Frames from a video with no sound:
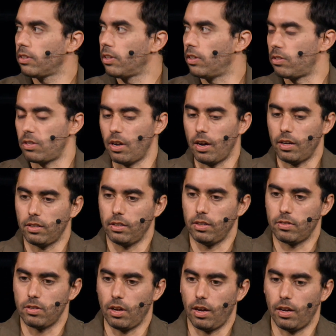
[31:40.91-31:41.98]
It's not,
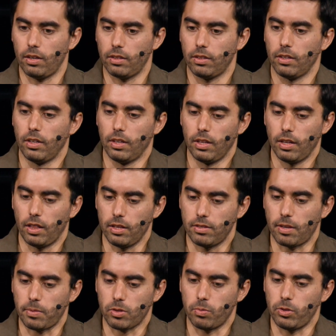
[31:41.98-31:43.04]
I think
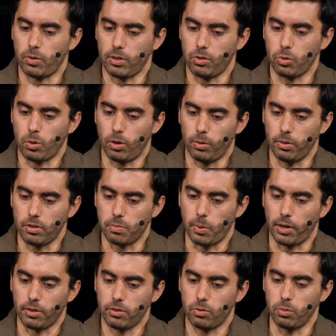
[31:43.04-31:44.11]
sometimes we try to hold these
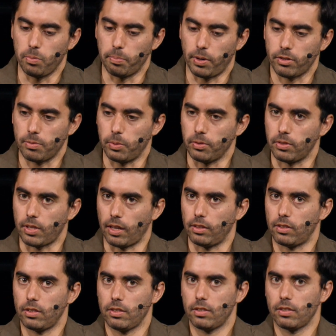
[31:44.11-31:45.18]
models to impossible
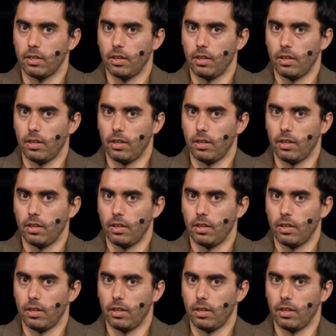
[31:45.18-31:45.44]
standards